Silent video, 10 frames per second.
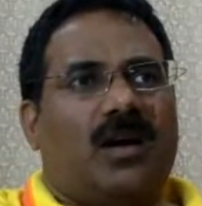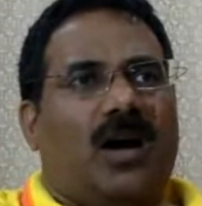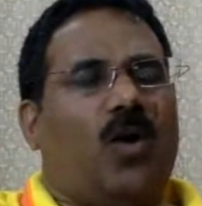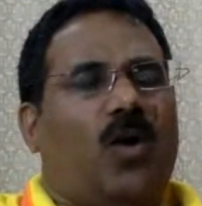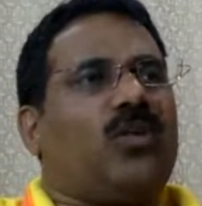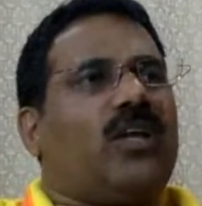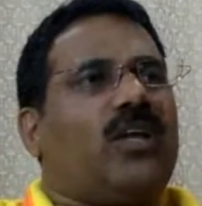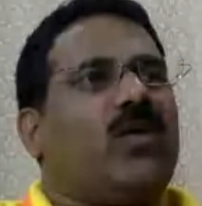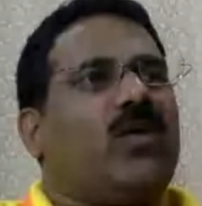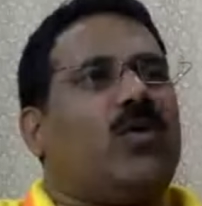how do they
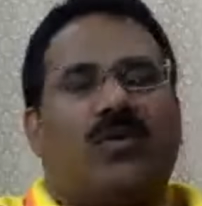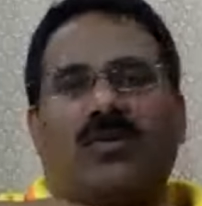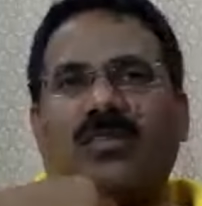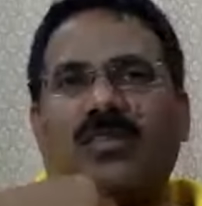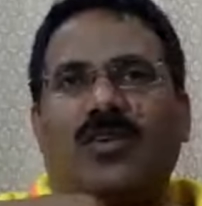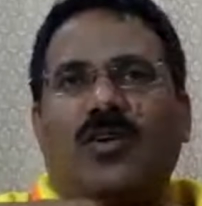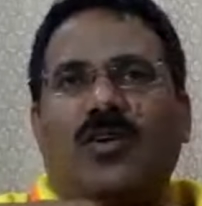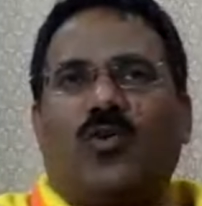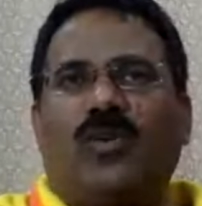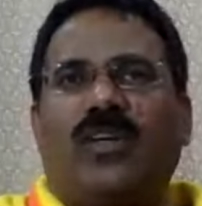go?
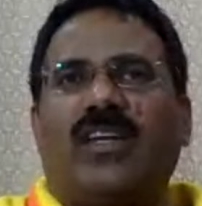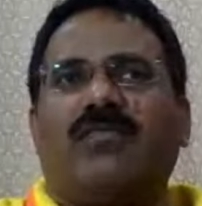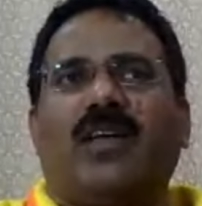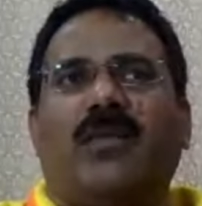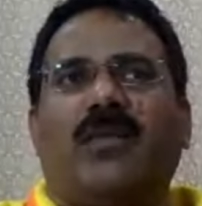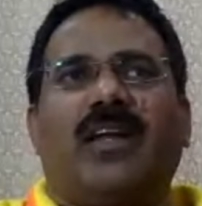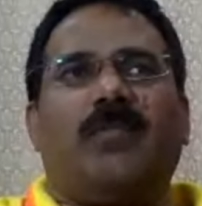Do we give them